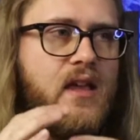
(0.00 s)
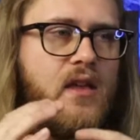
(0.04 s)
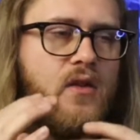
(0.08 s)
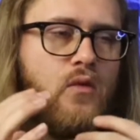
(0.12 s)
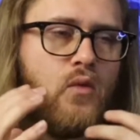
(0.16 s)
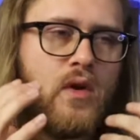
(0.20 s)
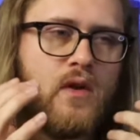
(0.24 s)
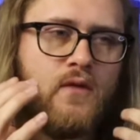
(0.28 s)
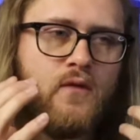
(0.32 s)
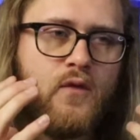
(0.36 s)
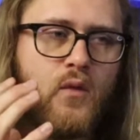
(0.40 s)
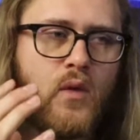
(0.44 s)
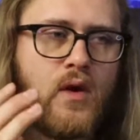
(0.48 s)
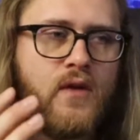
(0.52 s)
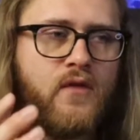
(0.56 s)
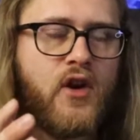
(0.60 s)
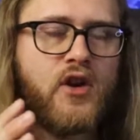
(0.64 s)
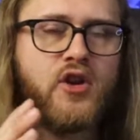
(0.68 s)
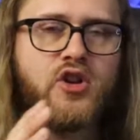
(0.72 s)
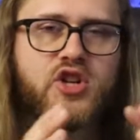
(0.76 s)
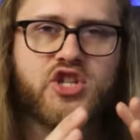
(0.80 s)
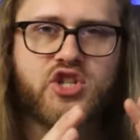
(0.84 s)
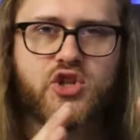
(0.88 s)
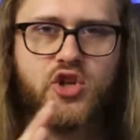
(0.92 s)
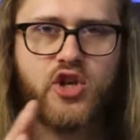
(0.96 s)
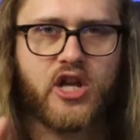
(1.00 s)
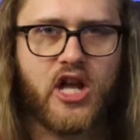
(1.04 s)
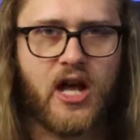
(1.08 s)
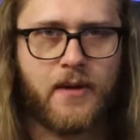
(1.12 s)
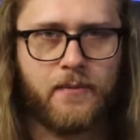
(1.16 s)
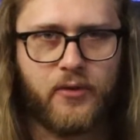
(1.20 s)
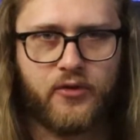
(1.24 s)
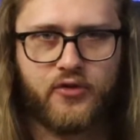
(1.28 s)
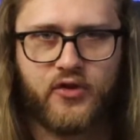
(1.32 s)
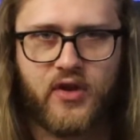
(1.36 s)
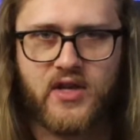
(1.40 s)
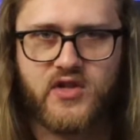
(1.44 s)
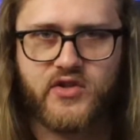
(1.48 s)
we've we've understood a
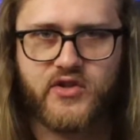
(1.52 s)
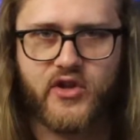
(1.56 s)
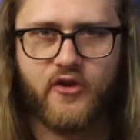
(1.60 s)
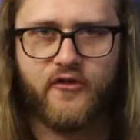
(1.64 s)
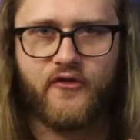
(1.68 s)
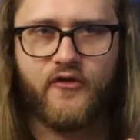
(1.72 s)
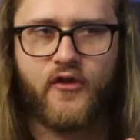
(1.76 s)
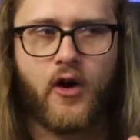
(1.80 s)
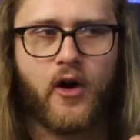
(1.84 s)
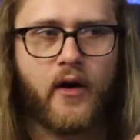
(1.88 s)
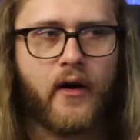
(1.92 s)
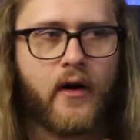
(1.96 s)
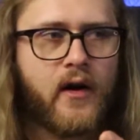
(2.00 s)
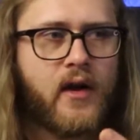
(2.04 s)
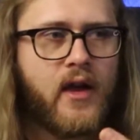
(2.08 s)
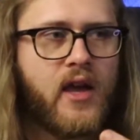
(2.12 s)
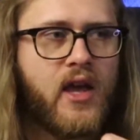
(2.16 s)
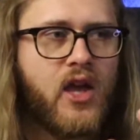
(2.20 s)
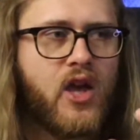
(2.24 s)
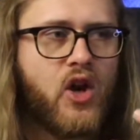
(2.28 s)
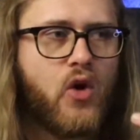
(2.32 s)
couple things so far.